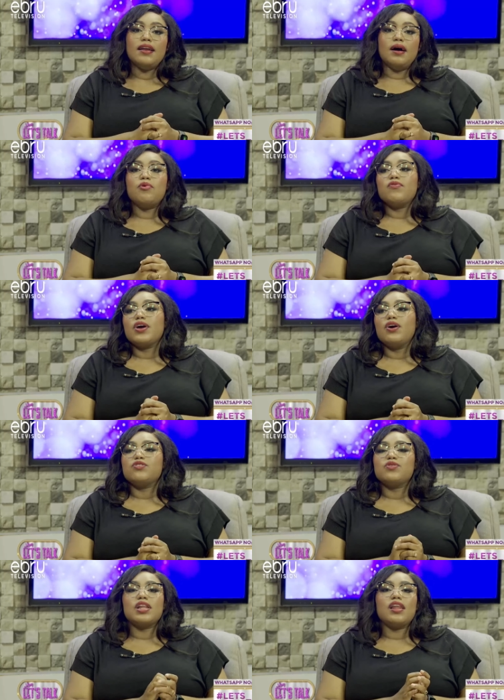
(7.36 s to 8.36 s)
Now, moving on
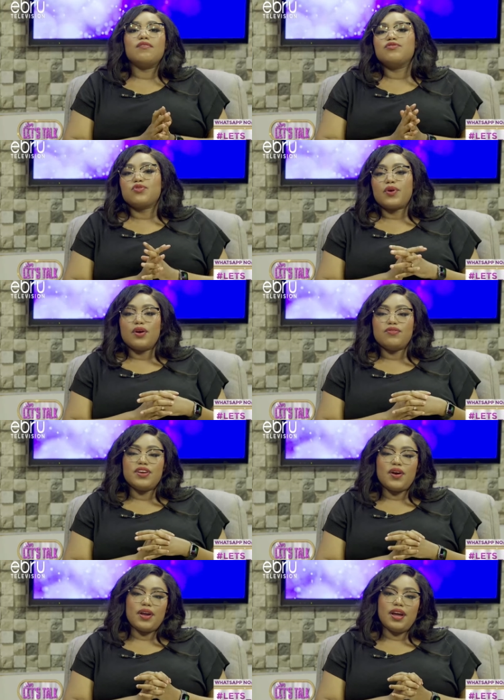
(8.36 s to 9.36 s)
to the love story of
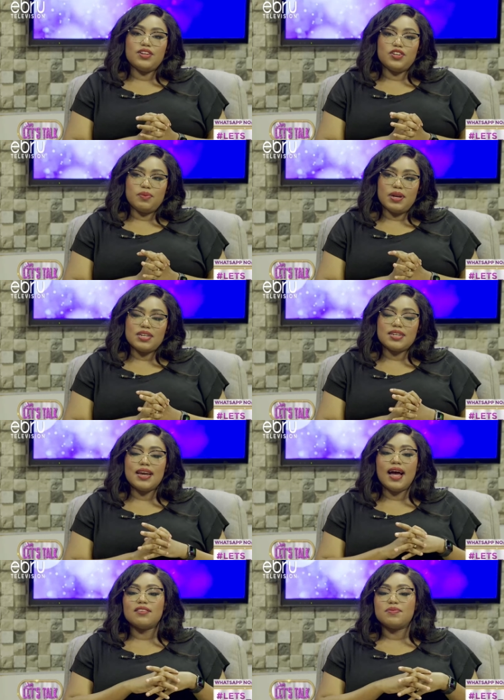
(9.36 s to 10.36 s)
Terryanne Chebet. She
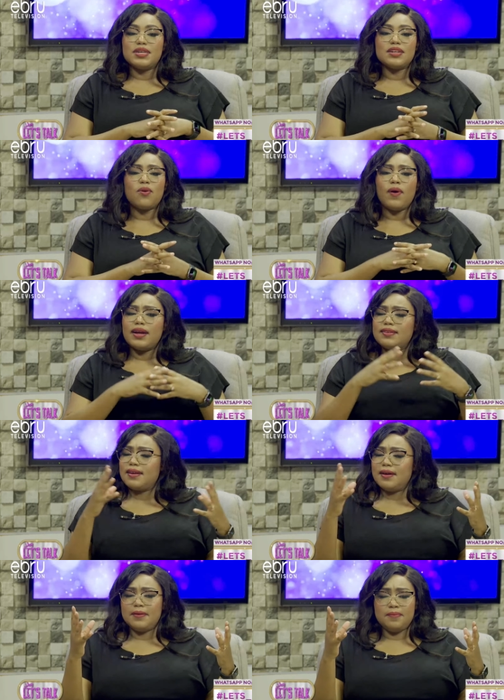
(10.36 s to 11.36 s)
has been quite
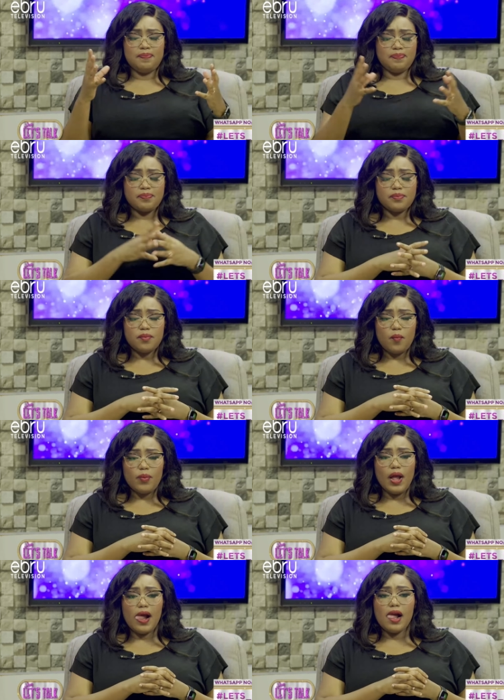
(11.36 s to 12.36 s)
um,
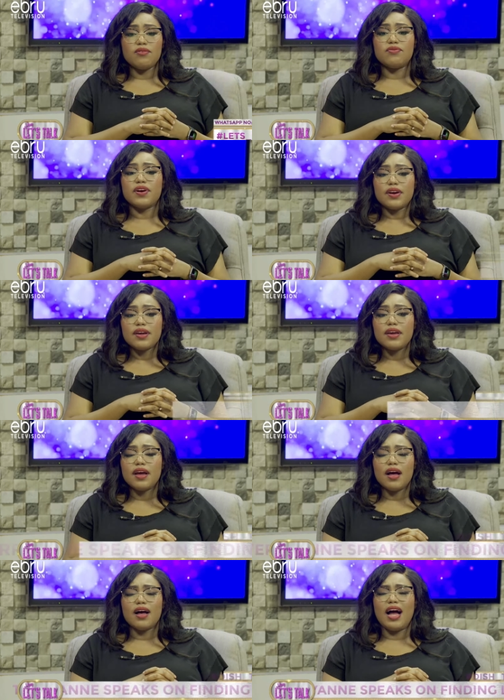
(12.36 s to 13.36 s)
very,
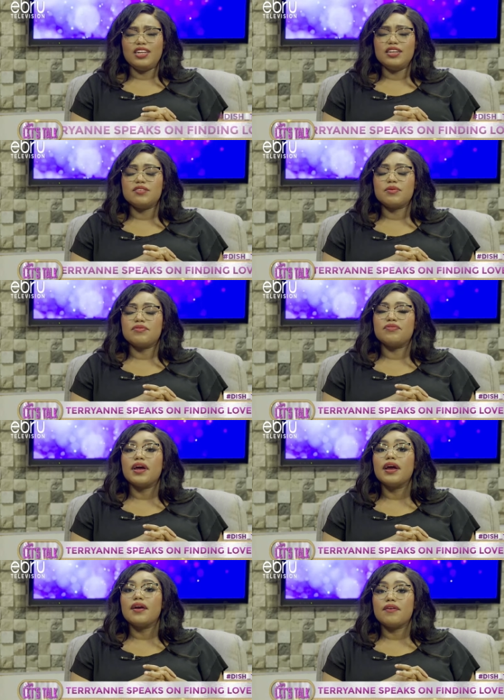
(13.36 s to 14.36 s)
uh, actually, she's been
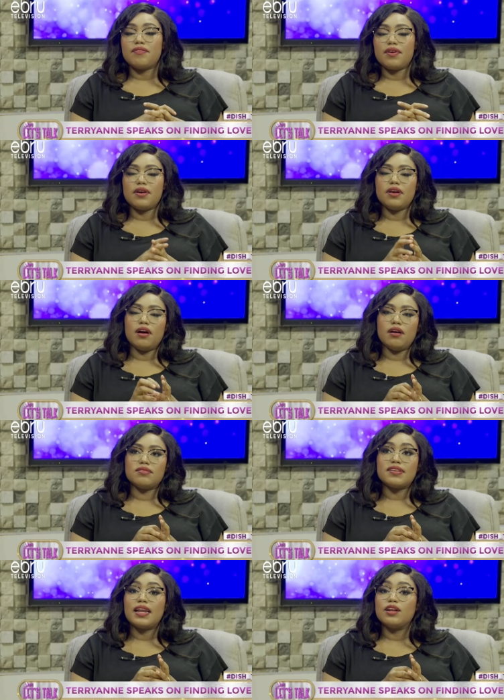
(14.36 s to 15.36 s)
very, very uh,
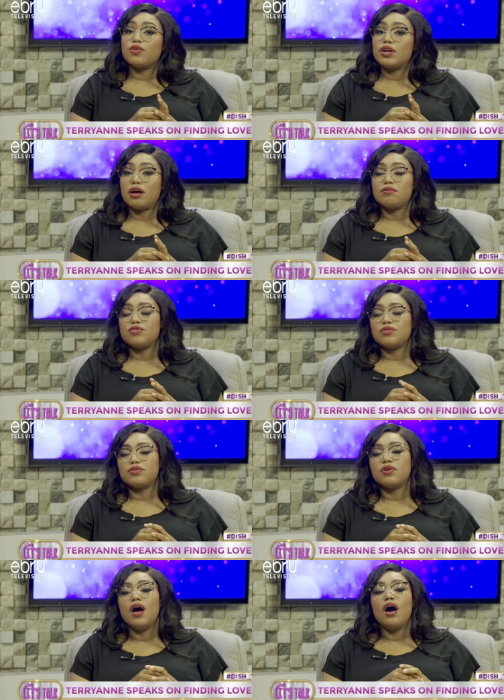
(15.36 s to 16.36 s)
silent when it comes to
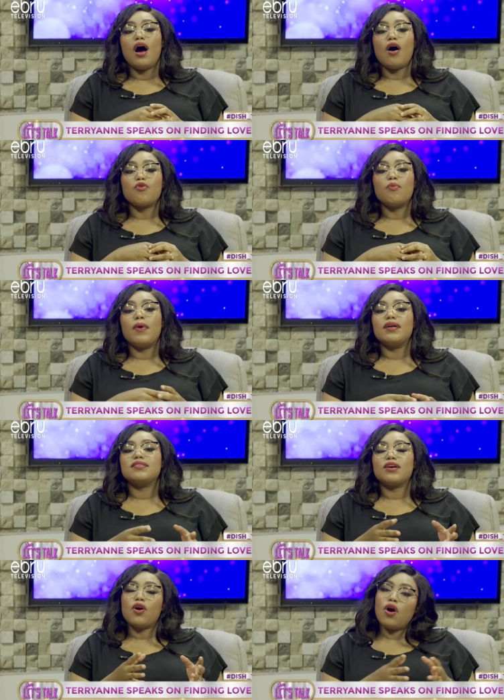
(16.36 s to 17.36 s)
her
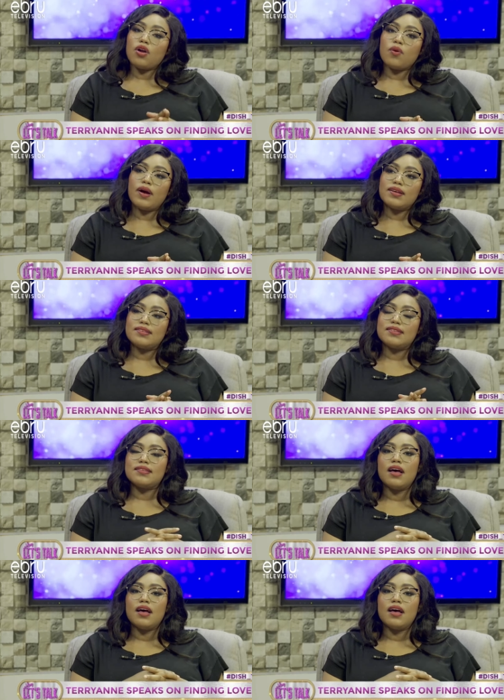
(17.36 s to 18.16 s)
romantic conquests